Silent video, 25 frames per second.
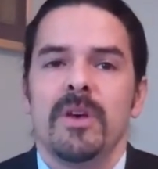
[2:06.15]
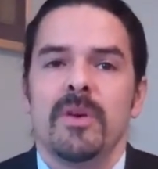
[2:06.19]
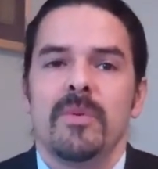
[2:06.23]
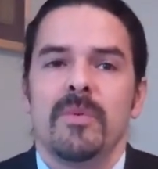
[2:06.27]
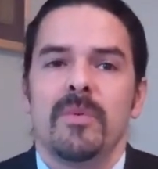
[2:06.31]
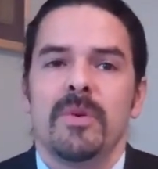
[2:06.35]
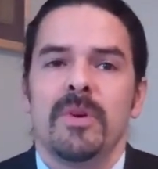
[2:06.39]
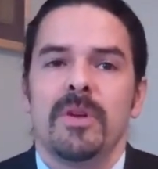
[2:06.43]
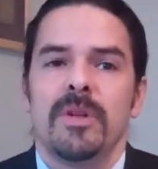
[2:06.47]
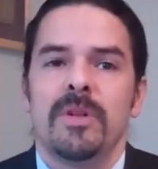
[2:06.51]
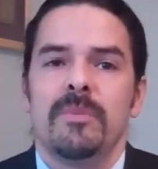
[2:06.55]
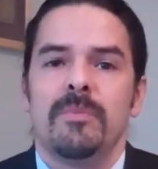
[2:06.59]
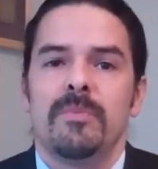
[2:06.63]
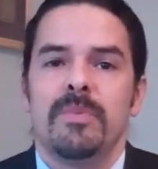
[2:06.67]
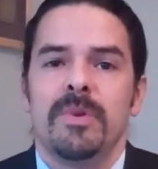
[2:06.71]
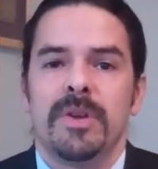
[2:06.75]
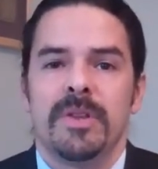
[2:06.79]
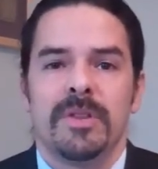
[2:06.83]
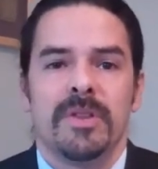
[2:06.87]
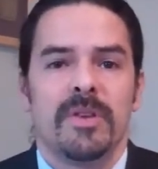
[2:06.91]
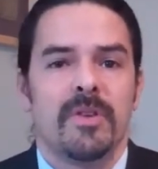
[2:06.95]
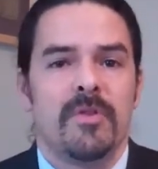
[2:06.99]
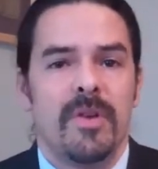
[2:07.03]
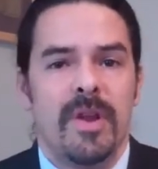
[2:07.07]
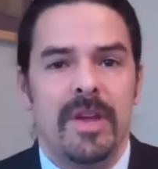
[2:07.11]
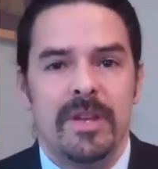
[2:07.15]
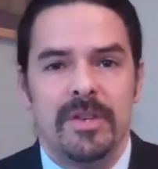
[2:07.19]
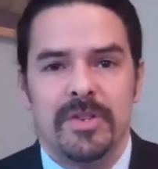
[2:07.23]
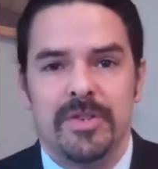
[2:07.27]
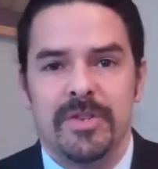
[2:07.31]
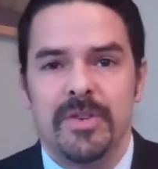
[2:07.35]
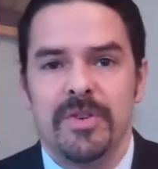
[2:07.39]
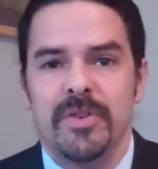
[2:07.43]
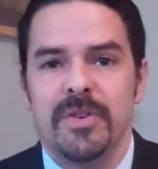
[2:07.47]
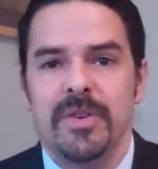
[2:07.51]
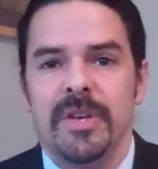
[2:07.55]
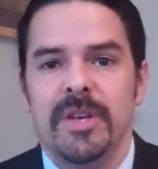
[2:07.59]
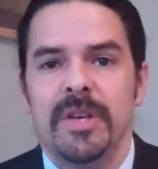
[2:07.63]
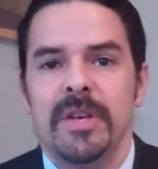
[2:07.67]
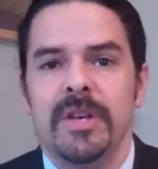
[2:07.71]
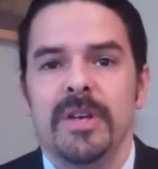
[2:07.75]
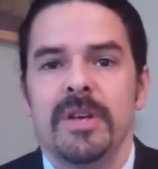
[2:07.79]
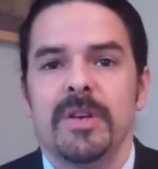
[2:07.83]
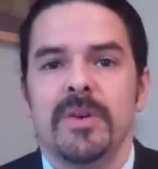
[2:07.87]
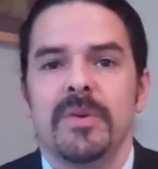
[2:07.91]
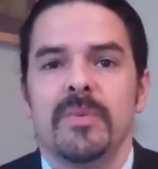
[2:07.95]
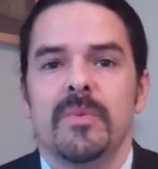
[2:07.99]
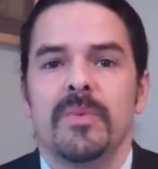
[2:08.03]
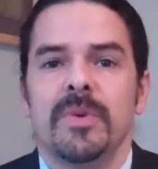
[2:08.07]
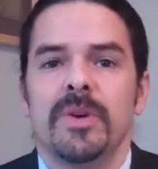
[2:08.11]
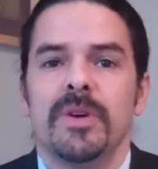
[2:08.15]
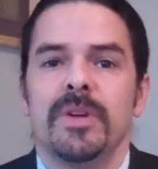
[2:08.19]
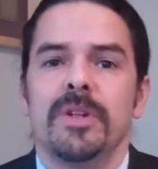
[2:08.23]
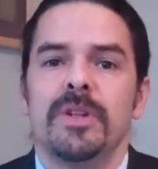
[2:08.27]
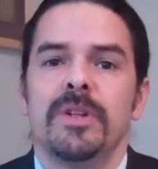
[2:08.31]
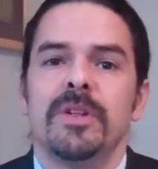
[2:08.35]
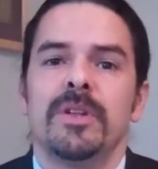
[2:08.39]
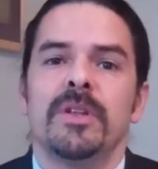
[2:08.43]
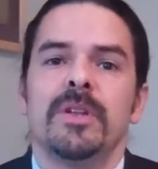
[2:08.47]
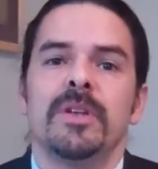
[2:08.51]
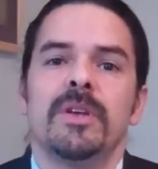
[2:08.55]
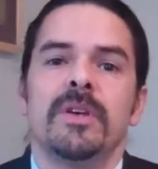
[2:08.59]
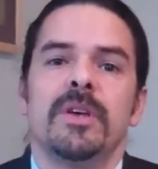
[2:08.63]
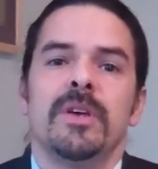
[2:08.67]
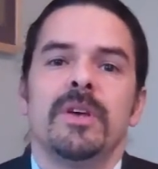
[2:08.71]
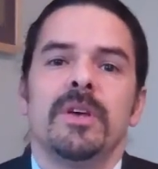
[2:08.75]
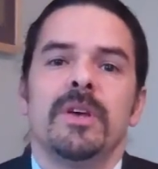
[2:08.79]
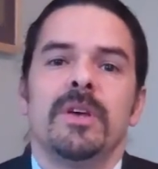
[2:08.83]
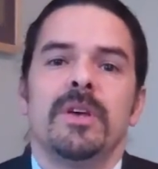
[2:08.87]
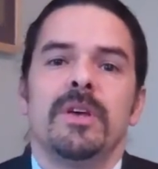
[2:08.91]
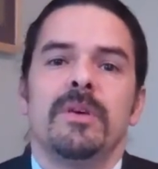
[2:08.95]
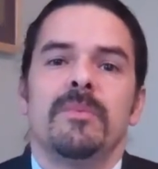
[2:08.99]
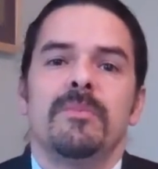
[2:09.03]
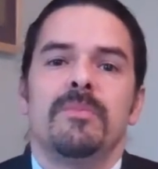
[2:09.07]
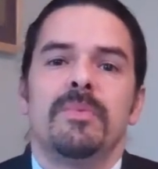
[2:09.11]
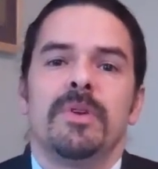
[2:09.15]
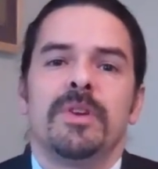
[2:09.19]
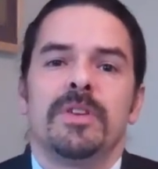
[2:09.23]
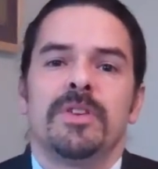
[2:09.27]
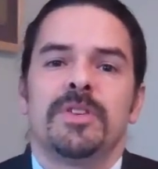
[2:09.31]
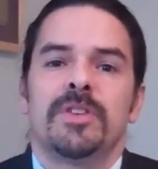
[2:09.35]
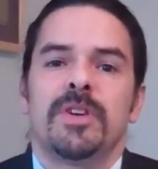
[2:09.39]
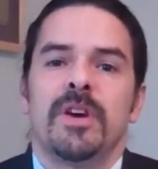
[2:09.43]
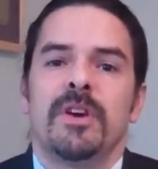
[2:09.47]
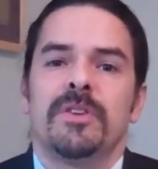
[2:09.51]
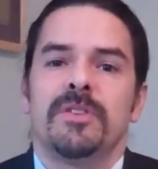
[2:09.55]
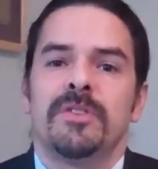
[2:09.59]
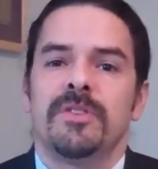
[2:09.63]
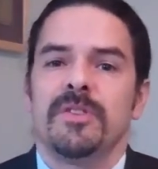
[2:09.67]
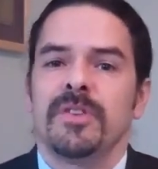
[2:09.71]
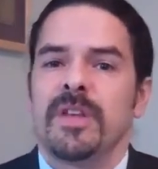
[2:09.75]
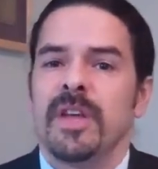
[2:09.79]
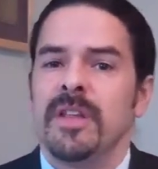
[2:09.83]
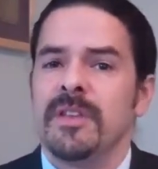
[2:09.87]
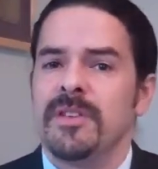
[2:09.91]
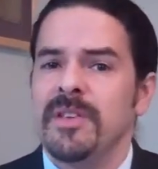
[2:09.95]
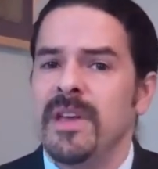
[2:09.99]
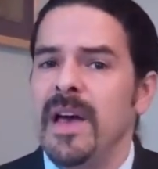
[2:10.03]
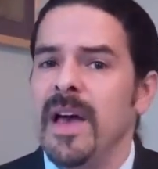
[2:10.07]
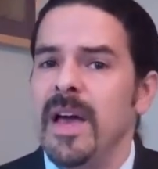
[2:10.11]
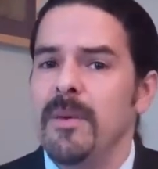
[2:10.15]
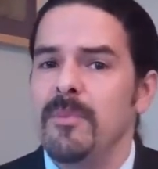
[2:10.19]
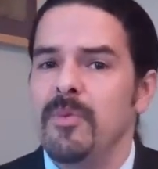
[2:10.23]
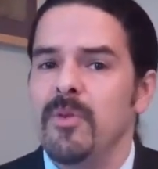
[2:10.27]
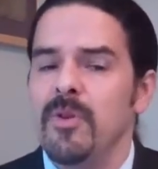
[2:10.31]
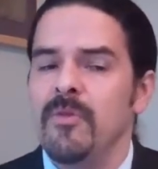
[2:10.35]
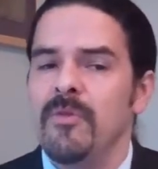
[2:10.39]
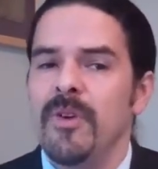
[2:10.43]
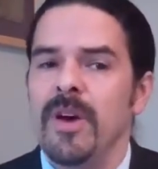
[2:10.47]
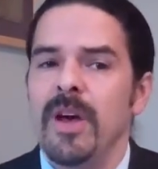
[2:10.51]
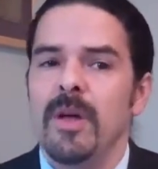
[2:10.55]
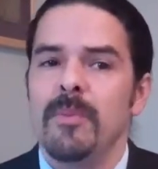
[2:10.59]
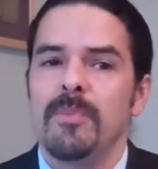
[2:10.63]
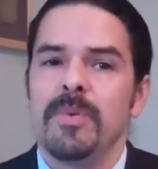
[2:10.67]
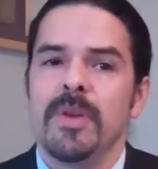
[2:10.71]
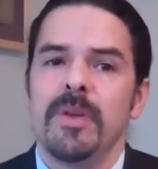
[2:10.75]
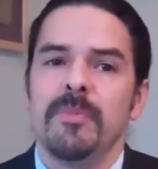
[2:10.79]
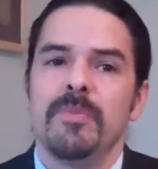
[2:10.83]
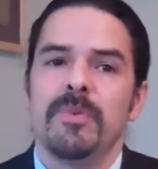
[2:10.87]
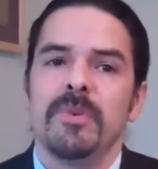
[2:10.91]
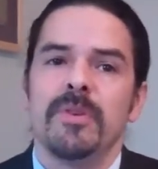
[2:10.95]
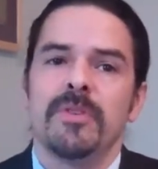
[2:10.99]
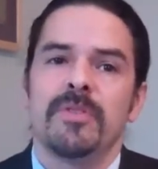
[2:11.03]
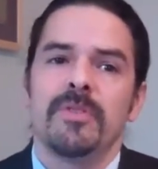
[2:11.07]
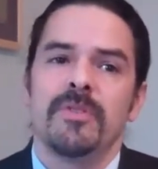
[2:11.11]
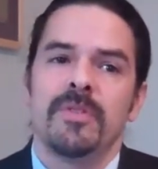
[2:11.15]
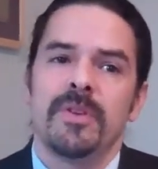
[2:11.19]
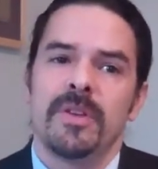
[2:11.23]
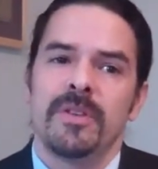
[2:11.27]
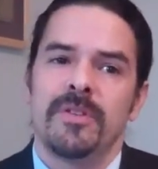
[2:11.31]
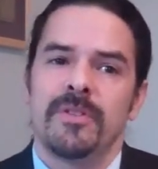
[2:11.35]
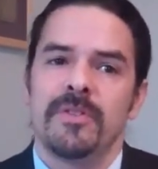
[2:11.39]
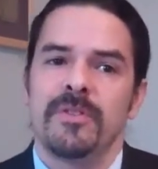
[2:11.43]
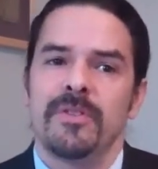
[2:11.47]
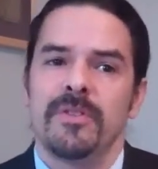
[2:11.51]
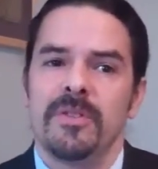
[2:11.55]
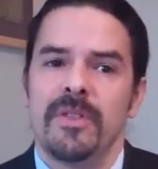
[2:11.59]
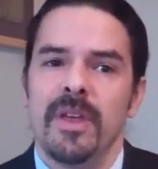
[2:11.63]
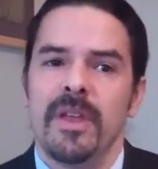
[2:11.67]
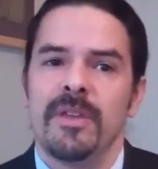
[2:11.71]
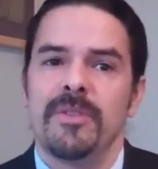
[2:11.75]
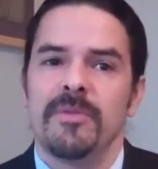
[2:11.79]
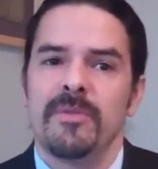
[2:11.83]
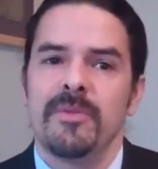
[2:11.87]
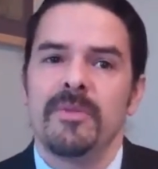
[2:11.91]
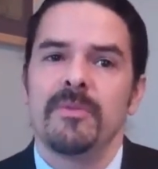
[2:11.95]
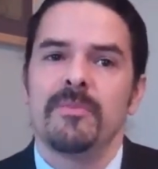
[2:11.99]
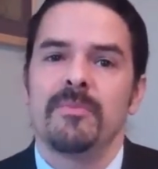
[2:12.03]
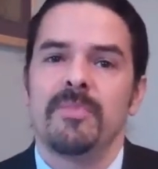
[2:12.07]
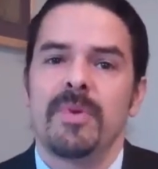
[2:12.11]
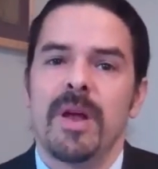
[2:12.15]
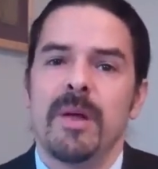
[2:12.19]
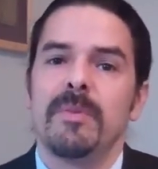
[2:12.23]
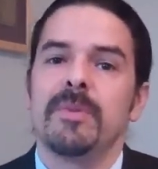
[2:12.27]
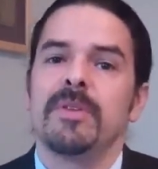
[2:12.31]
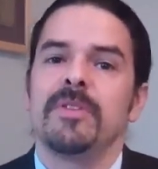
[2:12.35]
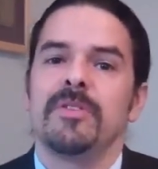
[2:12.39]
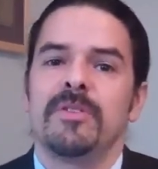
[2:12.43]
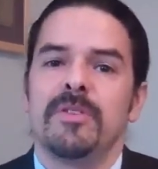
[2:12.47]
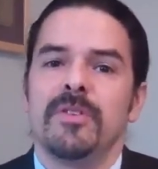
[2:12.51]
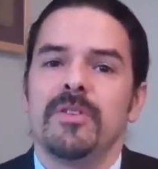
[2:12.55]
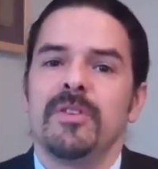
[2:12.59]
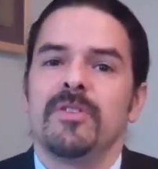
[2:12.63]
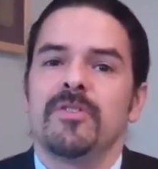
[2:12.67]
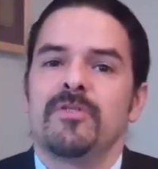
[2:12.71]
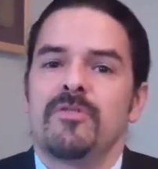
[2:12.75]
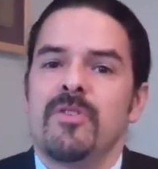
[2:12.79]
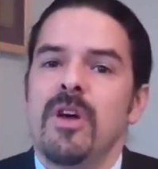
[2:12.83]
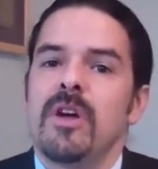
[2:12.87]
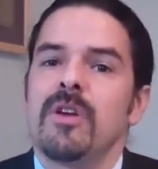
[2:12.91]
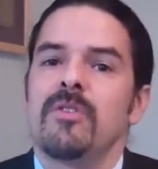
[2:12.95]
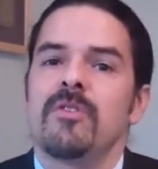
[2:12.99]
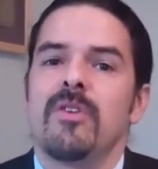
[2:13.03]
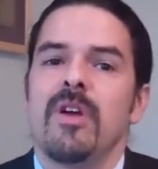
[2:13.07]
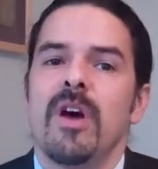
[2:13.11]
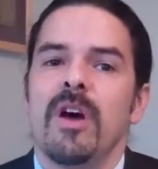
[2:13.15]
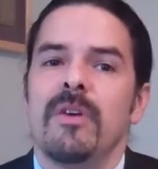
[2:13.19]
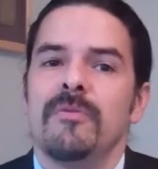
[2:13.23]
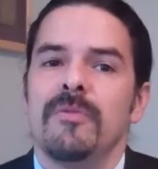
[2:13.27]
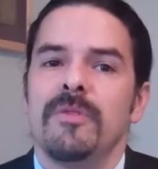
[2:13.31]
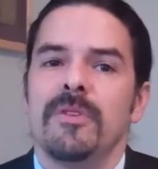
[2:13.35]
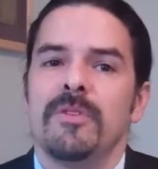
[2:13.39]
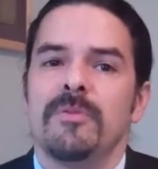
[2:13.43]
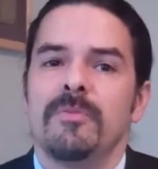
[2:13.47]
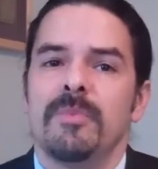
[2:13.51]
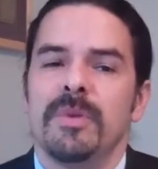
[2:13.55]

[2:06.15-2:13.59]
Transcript: will bring the grand jury, will bring charges against high-profile people, so that's probably still a stronger office.